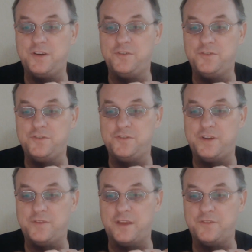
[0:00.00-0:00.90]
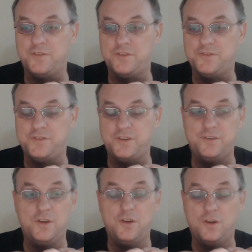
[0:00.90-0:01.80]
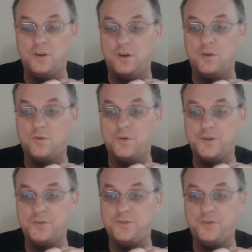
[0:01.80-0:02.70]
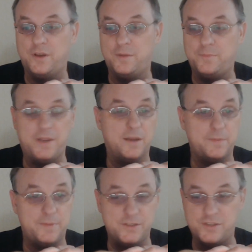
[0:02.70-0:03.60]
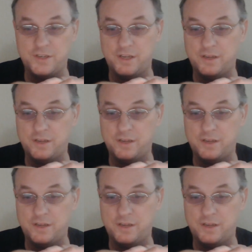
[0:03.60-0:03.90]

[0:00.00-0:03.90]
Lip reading: the user data without their consent, according to the PIPC.